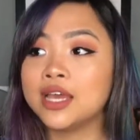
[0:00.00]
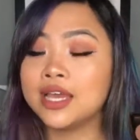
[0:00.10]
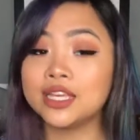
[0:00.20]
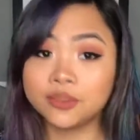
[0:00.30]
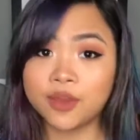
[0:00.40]

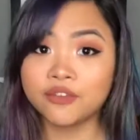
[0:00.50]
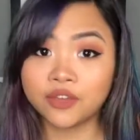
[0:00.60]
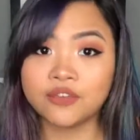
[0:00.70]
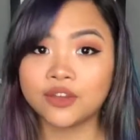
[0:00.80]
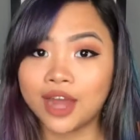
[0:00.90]
is my
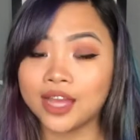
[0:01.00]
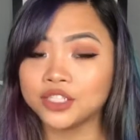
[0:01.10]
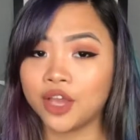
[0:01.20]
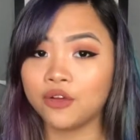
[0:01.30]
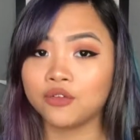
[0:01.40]
favorite
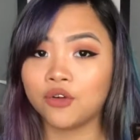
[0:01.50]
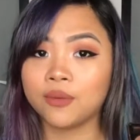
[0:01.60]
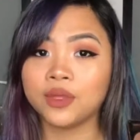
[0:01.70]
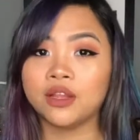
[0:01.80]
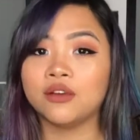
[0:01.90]
eyeshadow
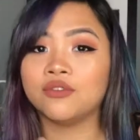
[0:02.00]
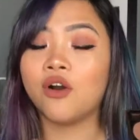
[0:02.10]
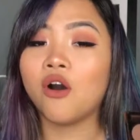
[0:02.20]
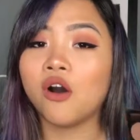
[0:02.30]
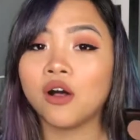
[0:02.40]
formula of
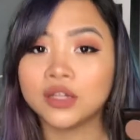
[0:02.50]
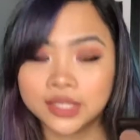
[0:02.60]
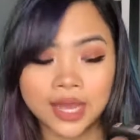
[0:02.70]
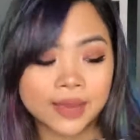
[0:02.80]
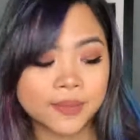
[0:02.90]
all
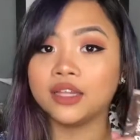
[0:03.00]
time.